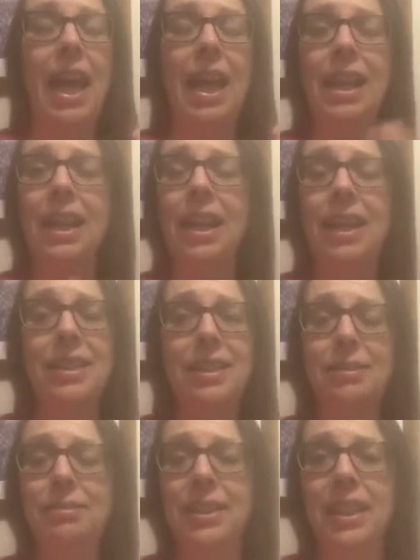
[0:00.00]
and less
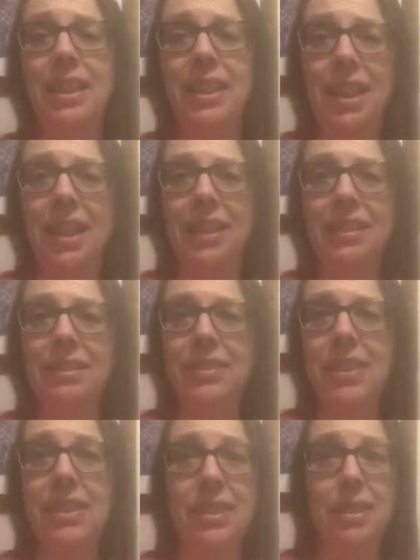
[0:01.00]
of the
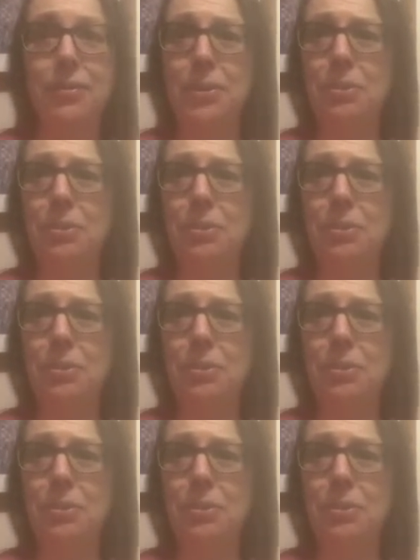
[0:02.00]
stuff